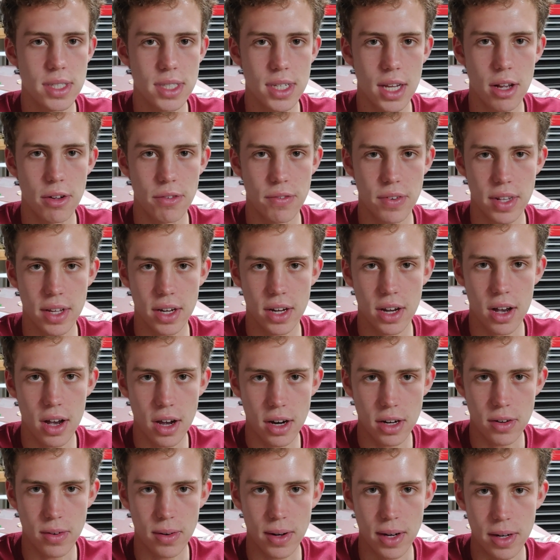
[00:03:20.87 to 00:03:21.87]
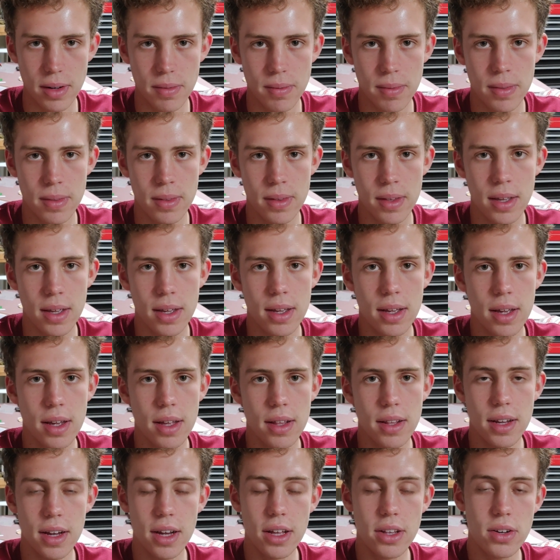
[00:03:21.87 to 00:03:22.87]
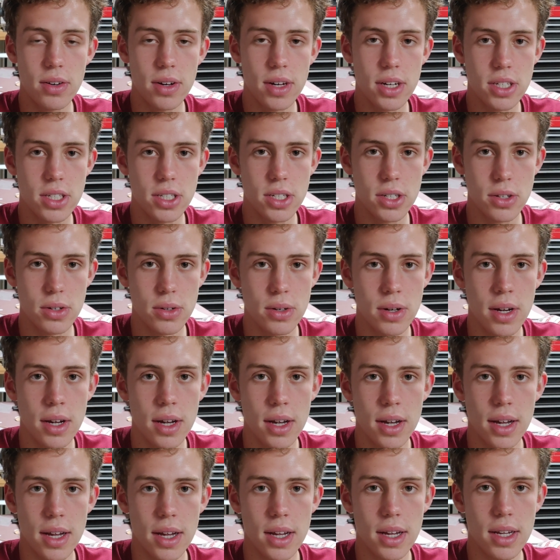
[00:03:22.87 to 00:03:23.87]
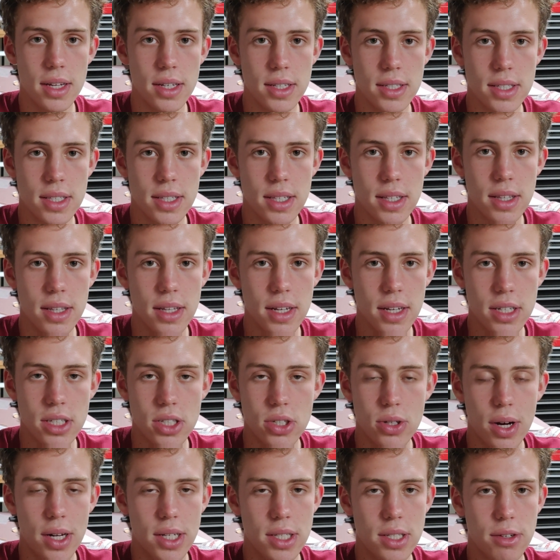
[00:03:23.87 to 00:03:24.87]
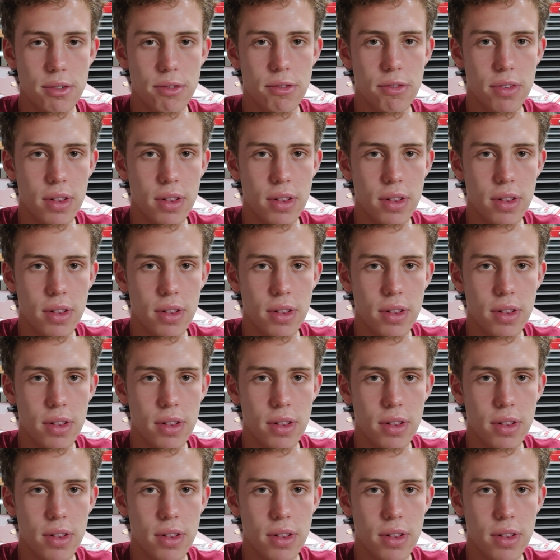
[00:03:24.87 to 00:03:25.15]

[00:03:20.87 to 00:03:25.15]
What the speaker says: itself and the concrete. The other issue is the stress of